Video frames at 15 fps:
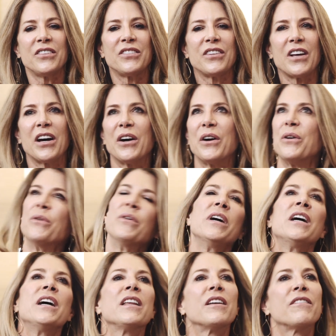So
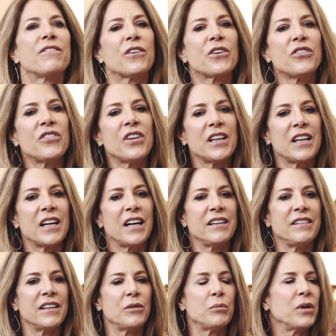the first thing that I
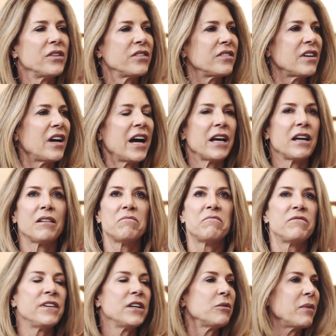did was I
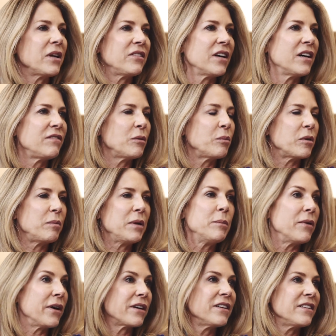filled myself up with
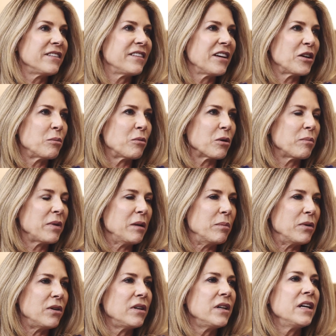people. I couldn't sell to more
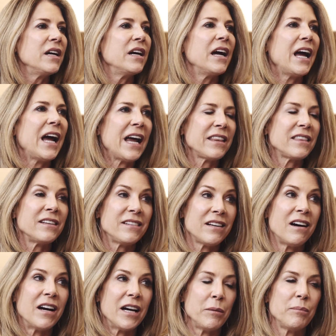people at the
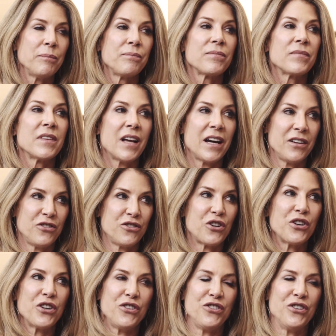time. I
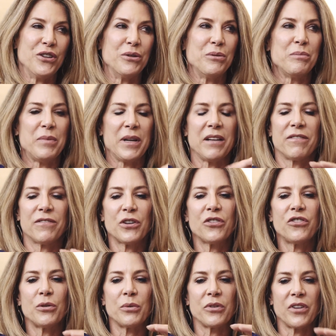started to, but at
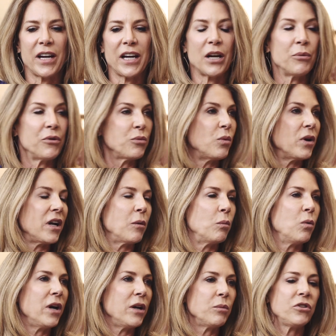first it was like I was
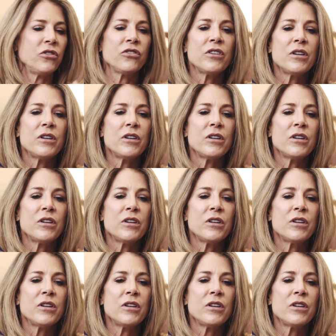one-on-one, which is